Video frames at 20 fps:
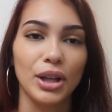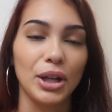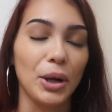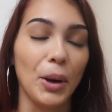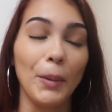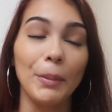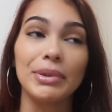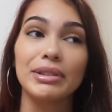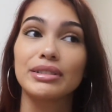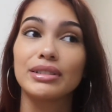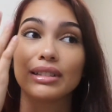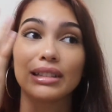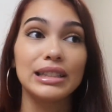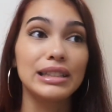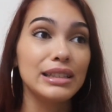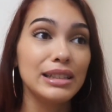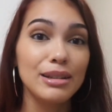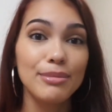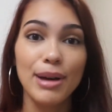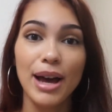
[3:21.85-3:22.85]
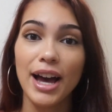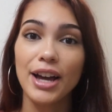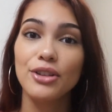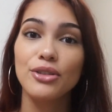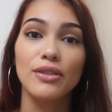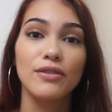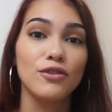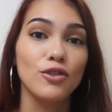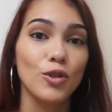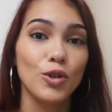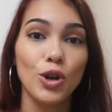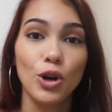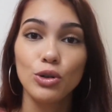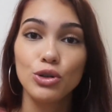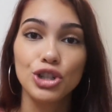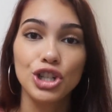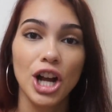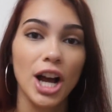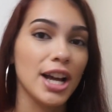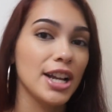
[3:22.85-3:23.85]
completely matte. You have no
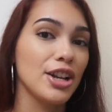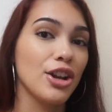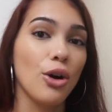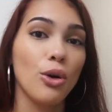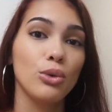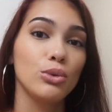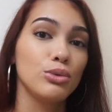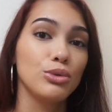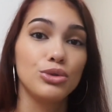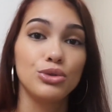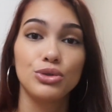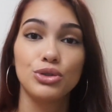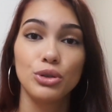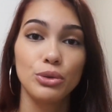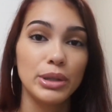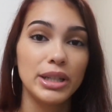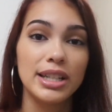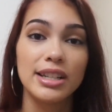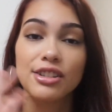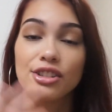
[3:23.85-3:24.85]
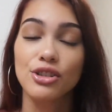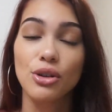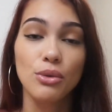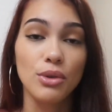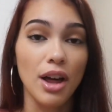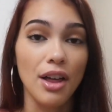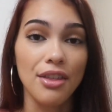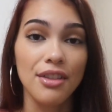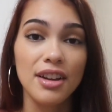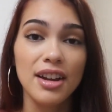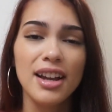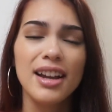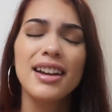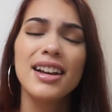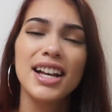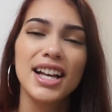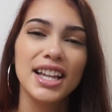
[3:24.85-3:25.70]
shine, no dewiness, no nothing.